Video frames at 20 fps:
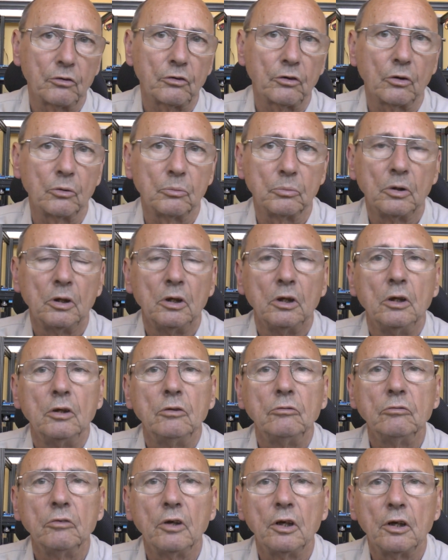So,
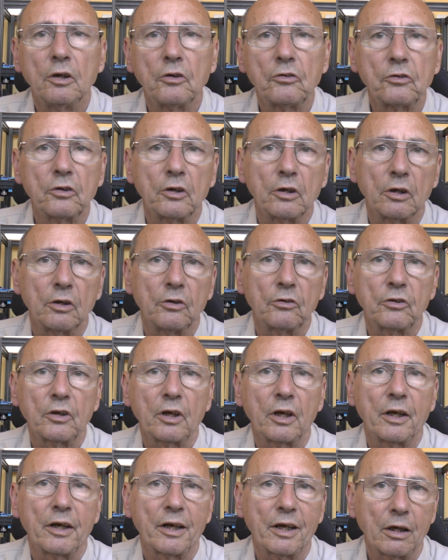realistically,
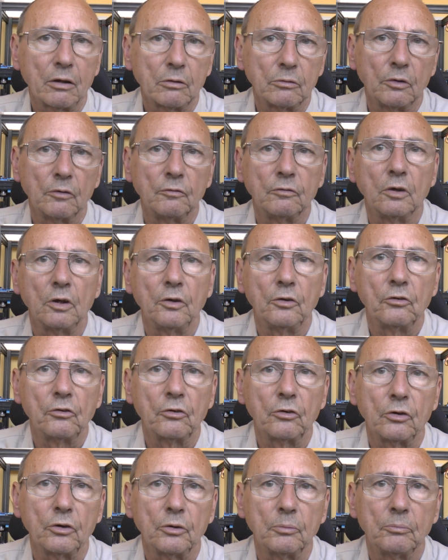say an hour of
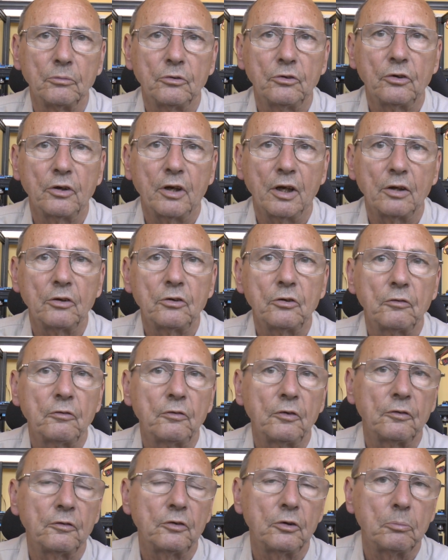runtime to get to
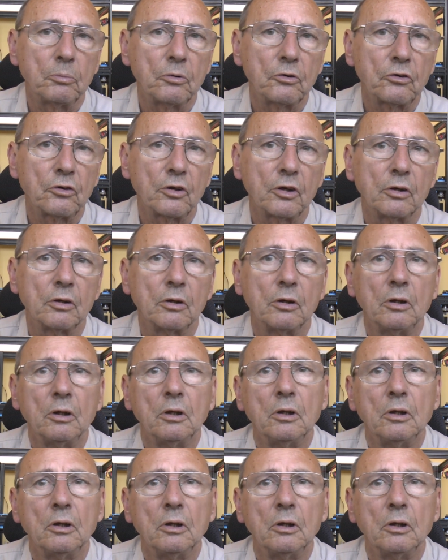50%